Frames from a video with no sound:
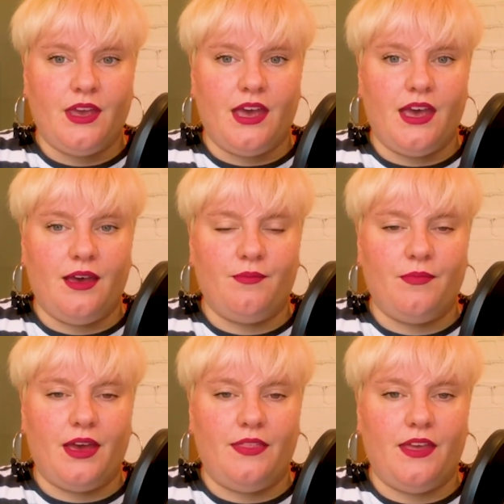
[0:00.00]

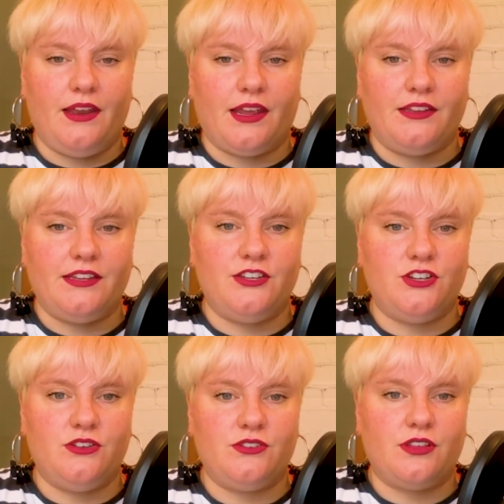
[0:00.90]
And then it
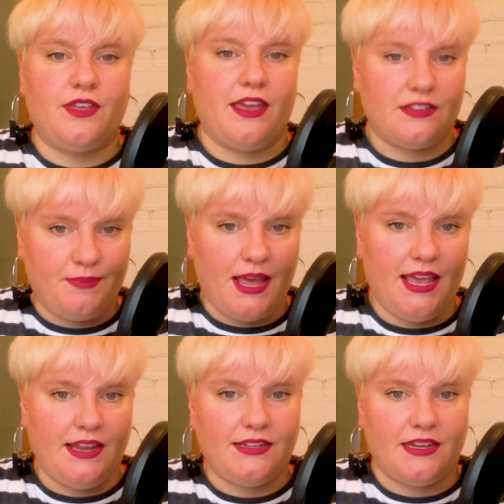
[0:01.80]
continues, they
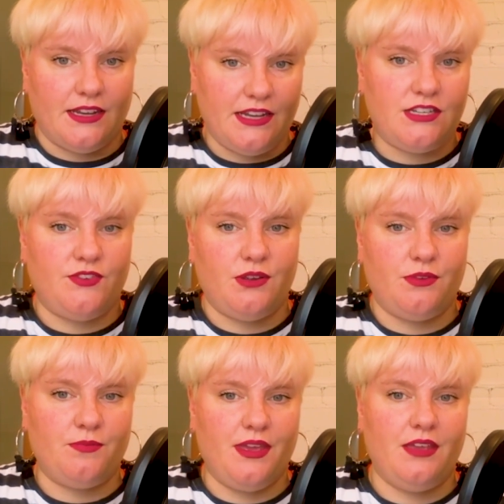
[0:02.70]
explained in an interview
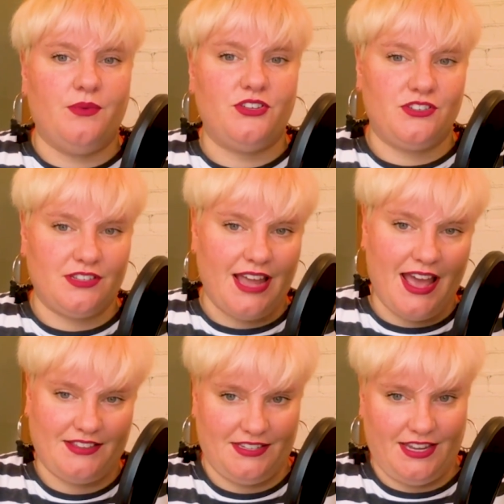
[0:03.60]
with me, which is an
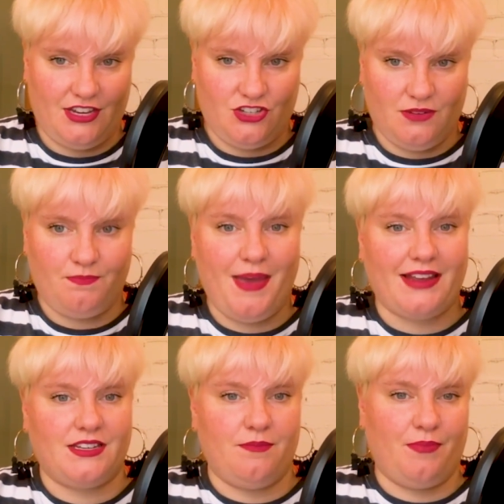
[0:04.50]
assertion
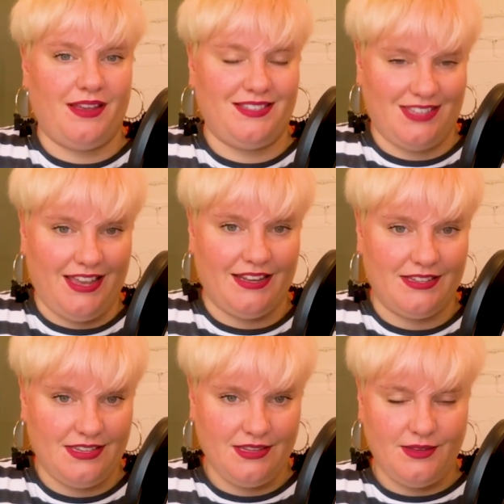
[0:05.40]
backed up by
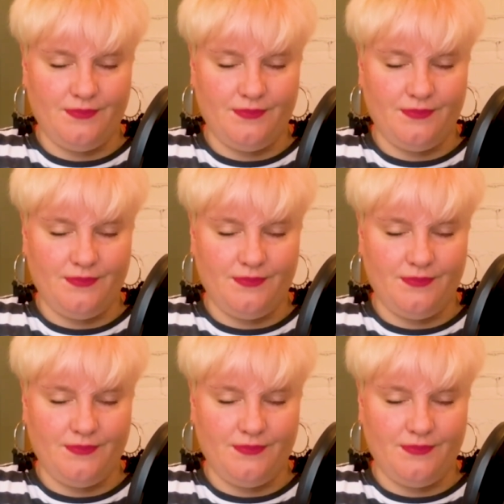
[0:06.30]
science.